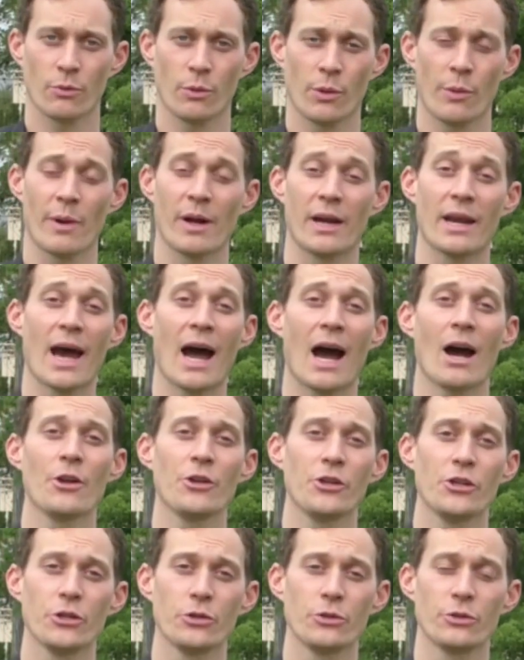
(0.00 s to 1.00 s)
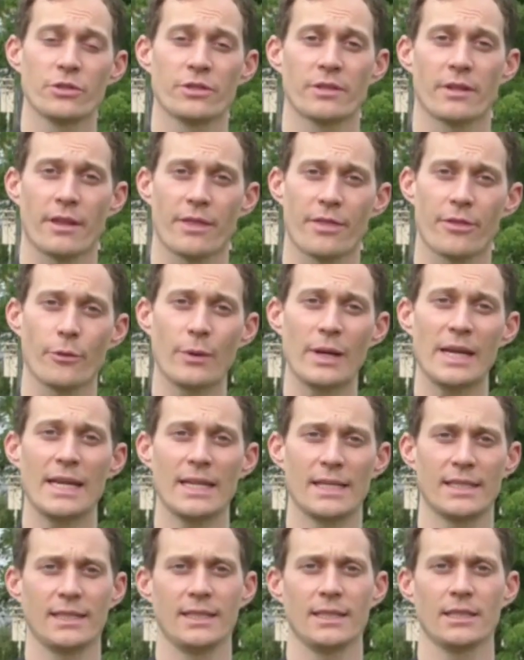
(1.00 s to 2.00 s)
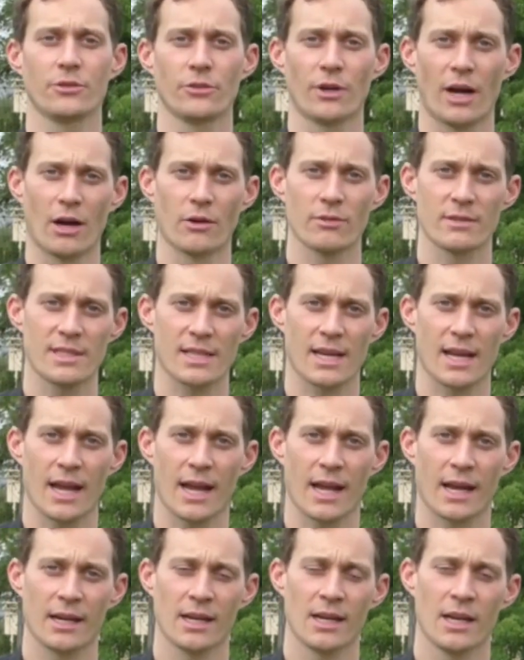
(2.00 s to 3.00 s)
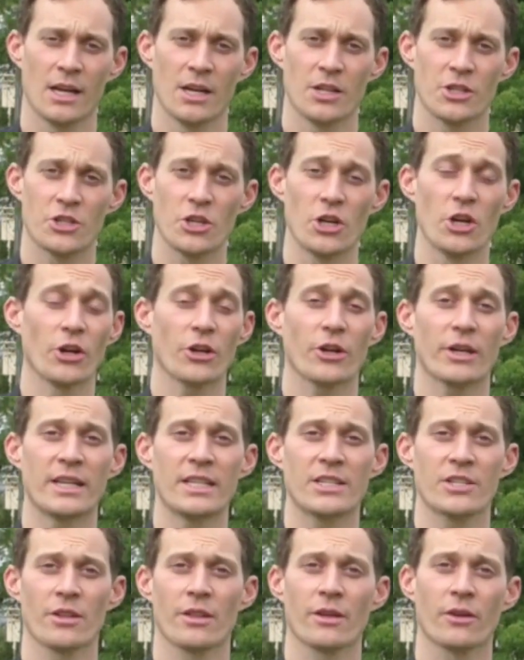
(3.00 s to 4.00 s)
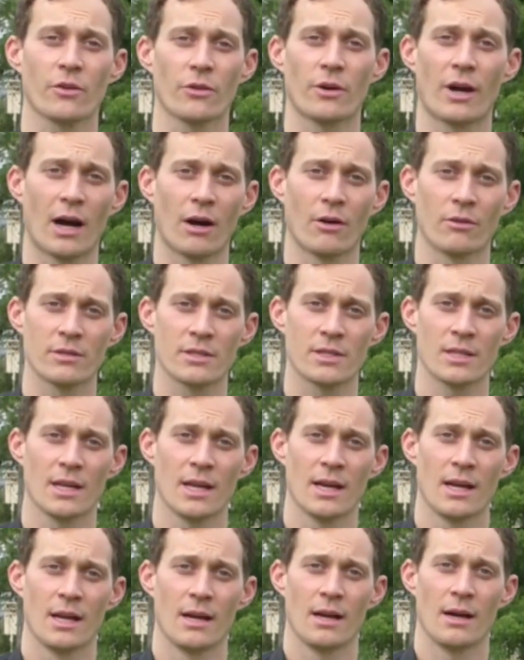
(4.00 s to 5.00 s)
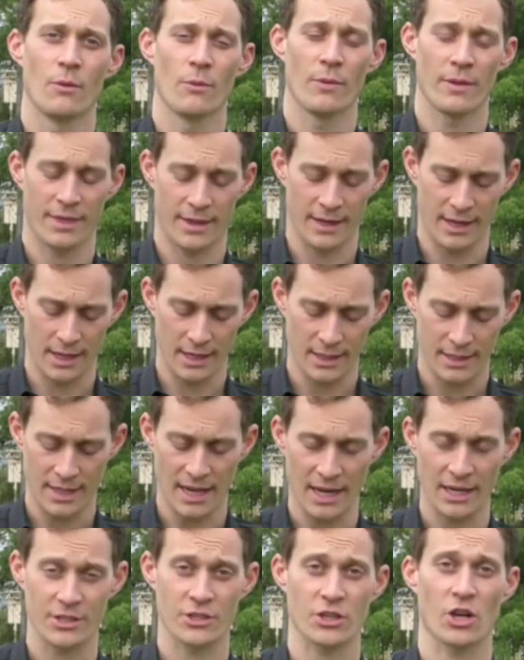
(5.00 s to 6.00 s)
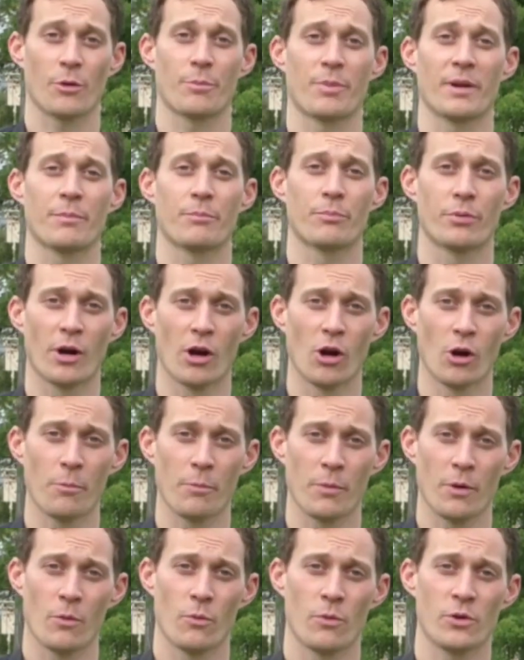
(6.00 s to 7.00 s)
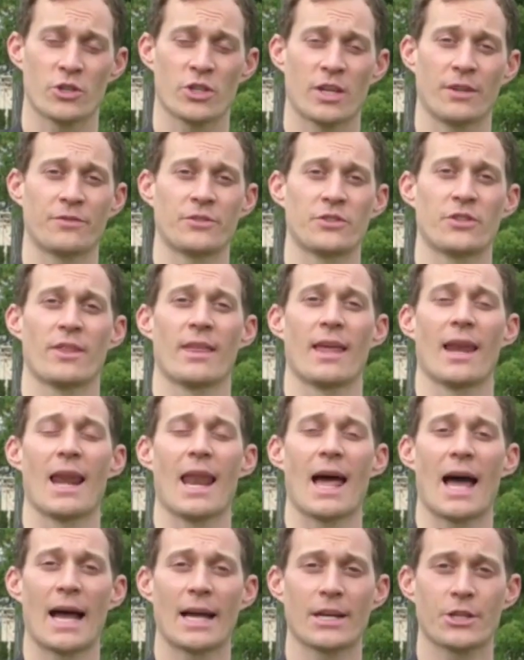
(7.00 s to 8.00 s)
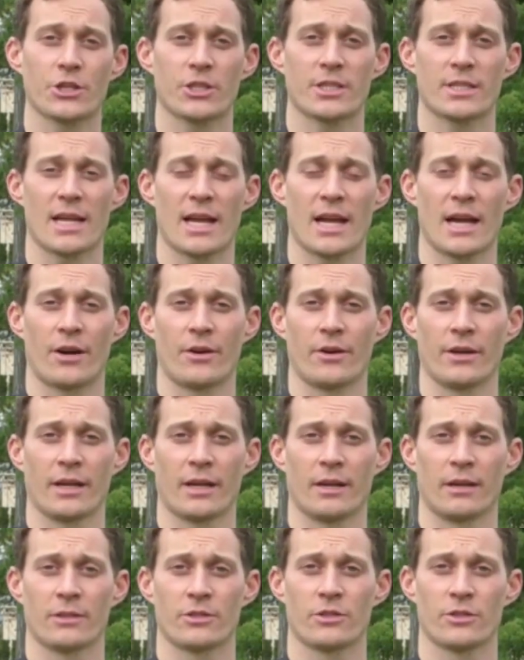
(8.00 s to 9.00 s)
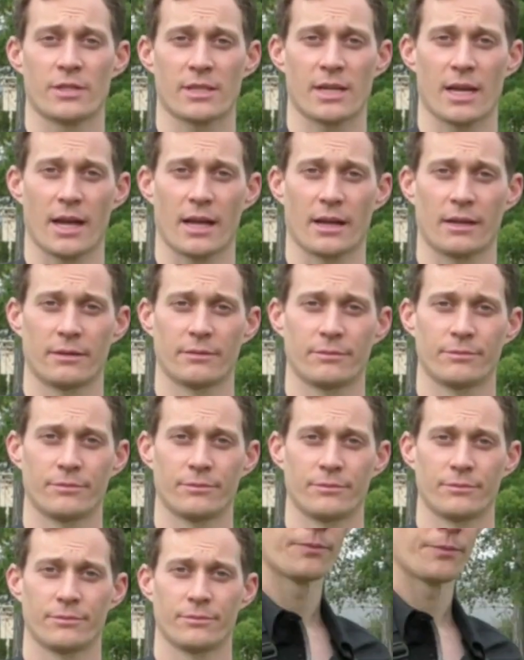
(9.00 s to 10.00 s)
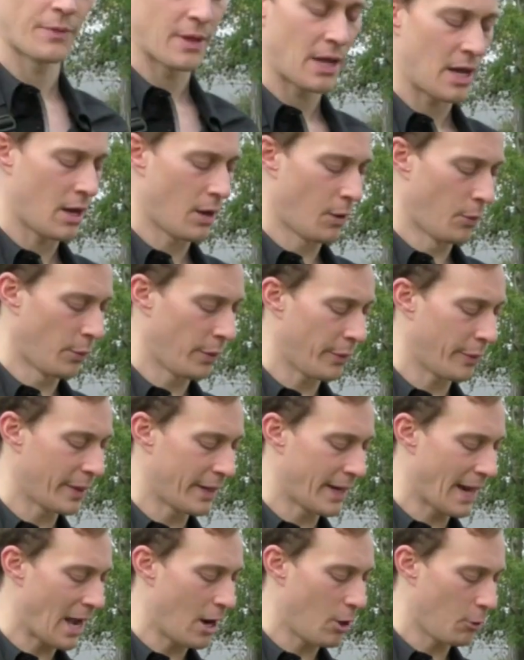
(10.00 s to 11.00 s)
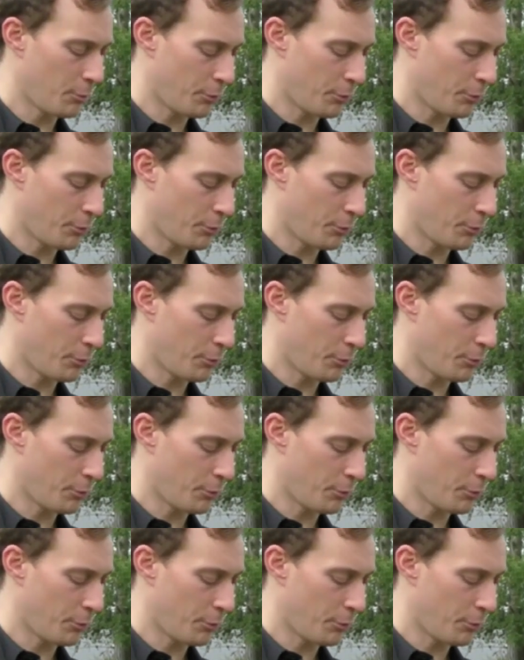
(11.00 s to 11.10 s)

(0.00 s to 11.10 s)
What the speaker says: we will now use the 3D ground scan to look into the ground with the telescopic probe, which gives you the largest area to scan. We will now